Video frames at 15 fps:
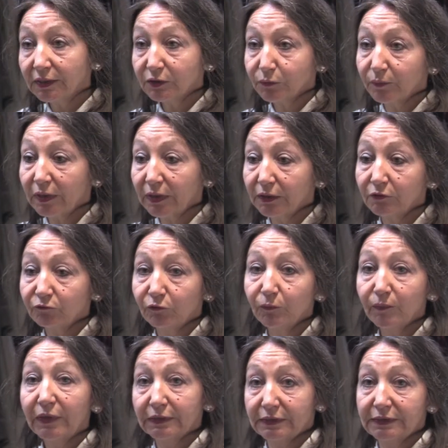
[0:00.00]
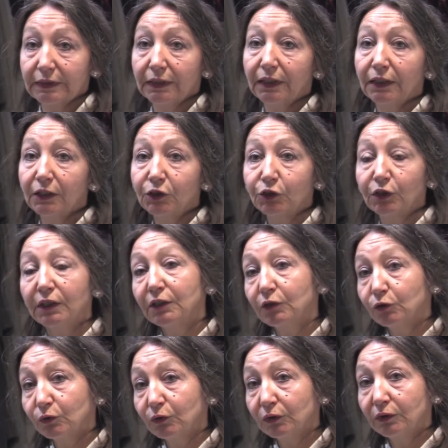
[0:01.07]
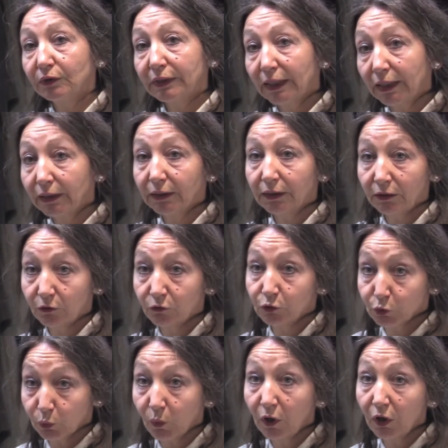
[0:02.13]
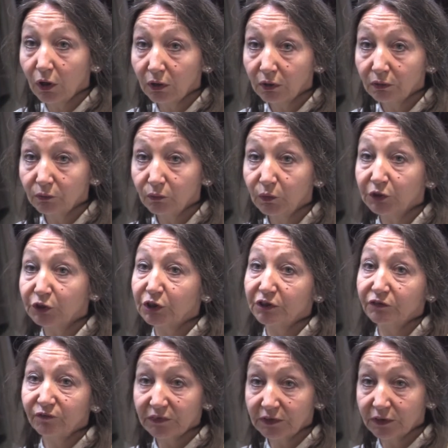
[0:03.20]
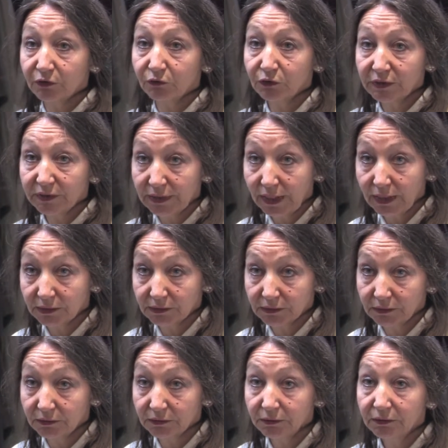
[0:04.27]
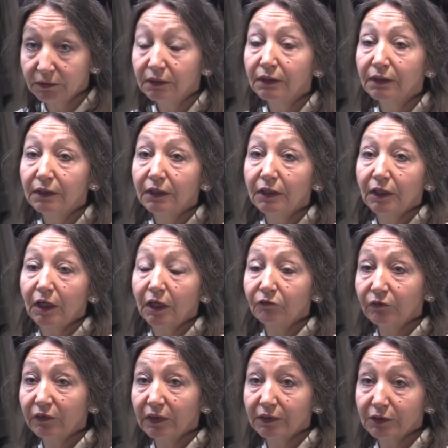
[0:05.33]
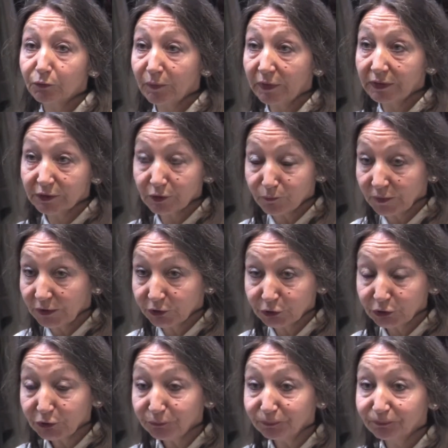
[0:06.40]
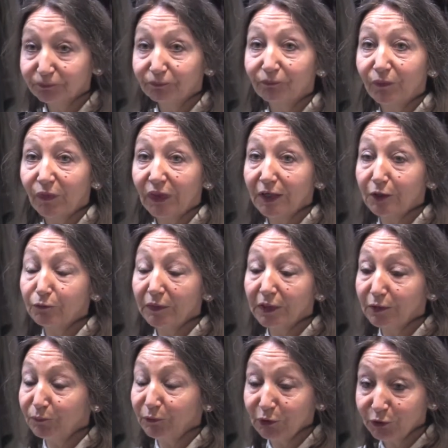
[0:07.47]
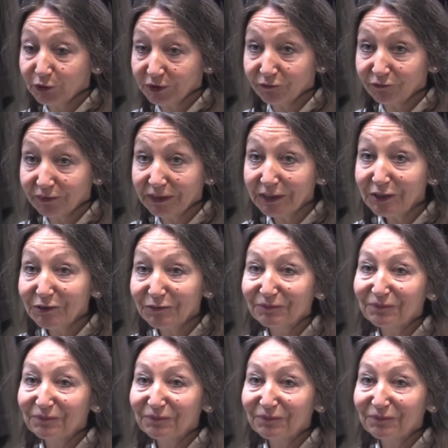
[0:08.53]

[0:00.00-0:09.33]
is made from that stage into a calico toile, which is fitted onto the actor. Everything's made to measure and made beautifully,